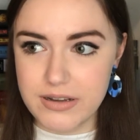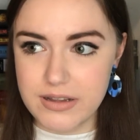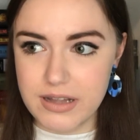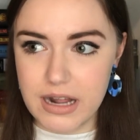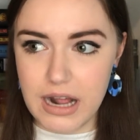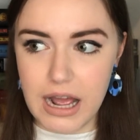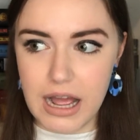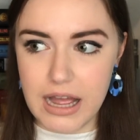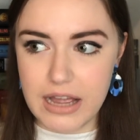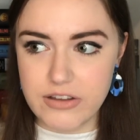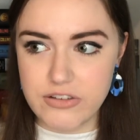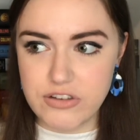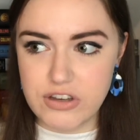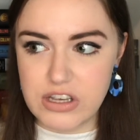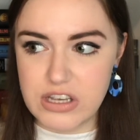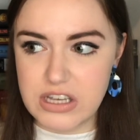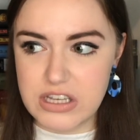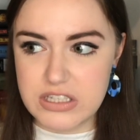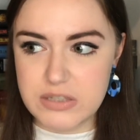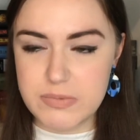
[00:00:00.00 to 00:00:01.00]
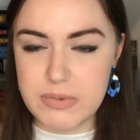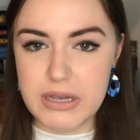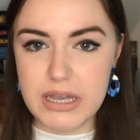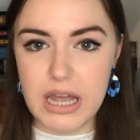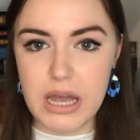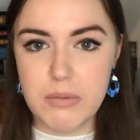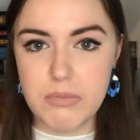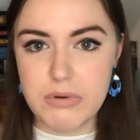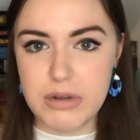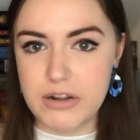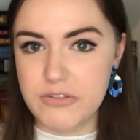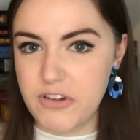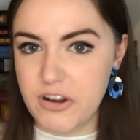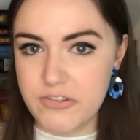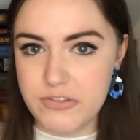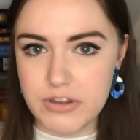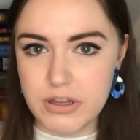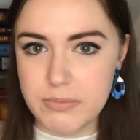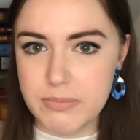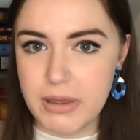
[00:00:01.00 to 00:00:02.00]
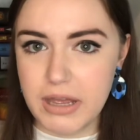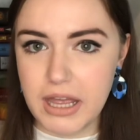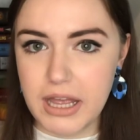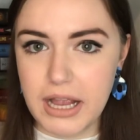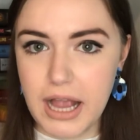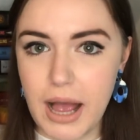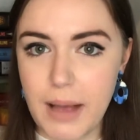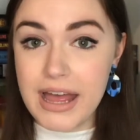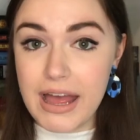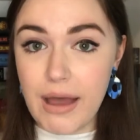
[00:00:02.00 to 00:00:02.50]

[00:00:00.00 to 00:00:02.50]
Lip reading: that I just pick up whatever I feel like picking up.